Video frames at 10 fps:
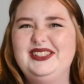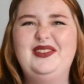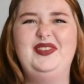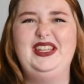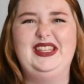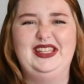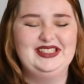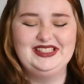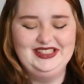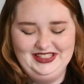so many
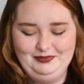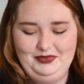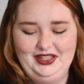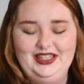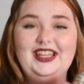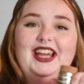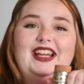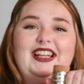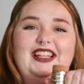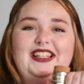things. But yeah.
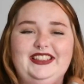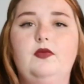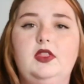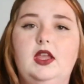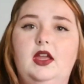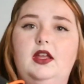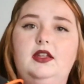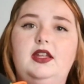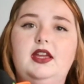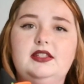
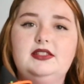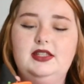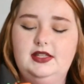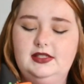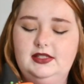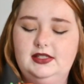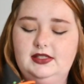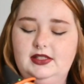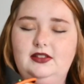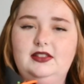Next is
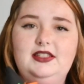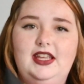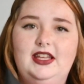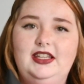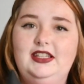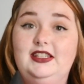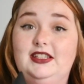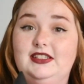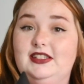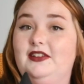this little Dani
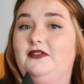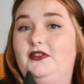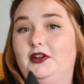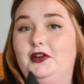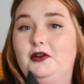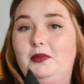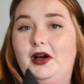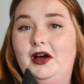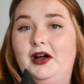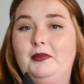Dennison Funko
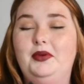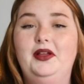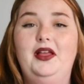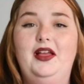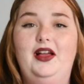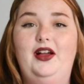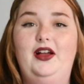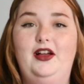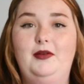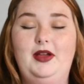Pop.
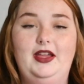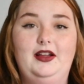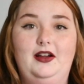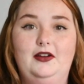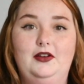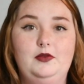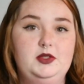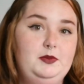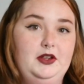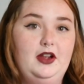Um, I got her from
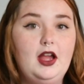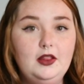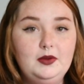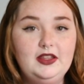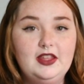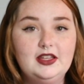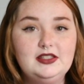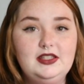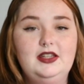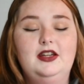Spirit Halloween
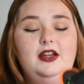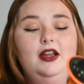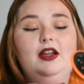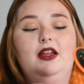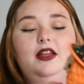last year.